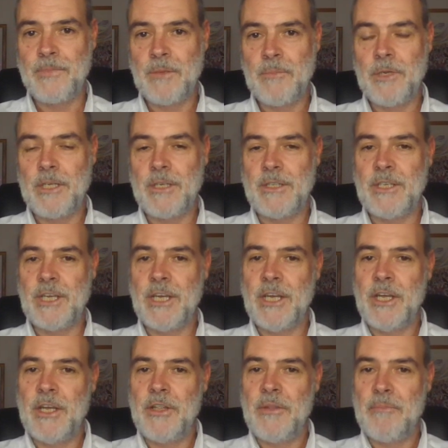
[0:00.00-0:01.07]
Because
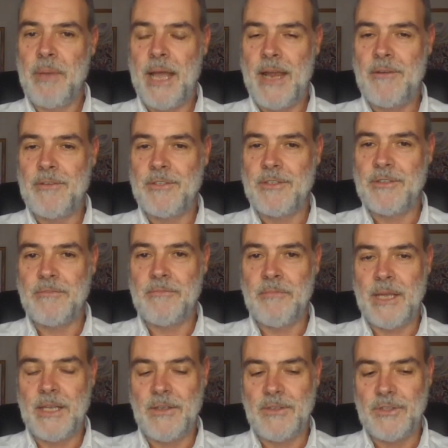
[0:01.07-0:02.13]
parents
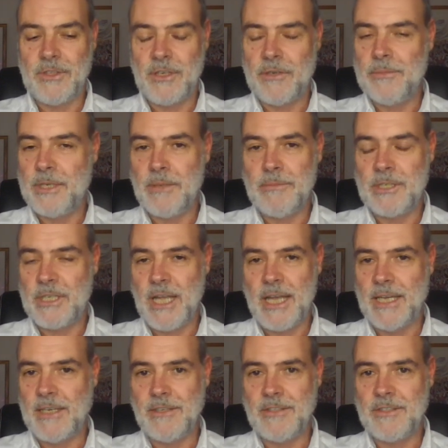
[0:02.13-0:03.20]
make so many
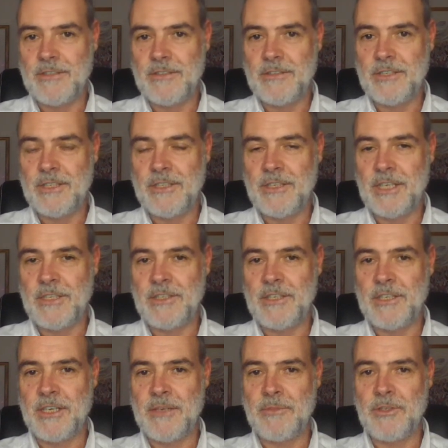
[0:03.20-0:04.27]
mistakes in, in
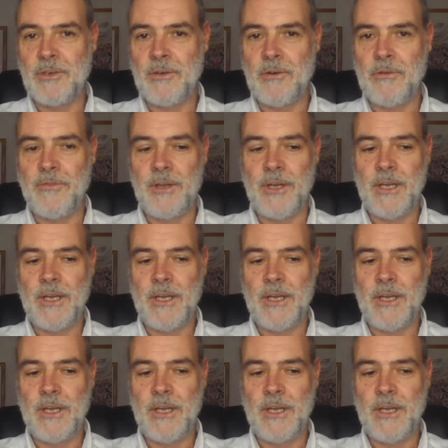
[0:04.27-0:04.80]
terms of,